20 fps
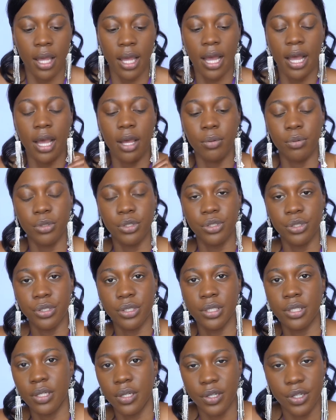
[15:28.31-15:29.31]
I would
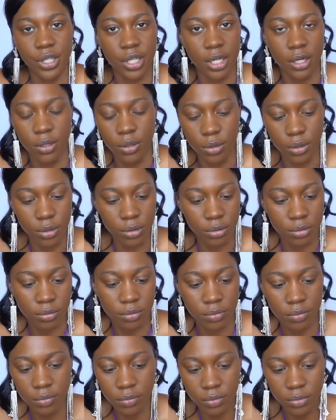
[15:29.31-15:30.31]
use the yellow
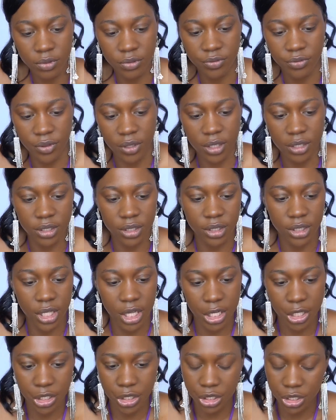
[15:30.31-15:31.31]

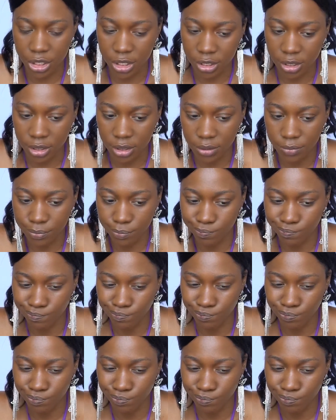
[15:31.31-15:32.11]
foundation.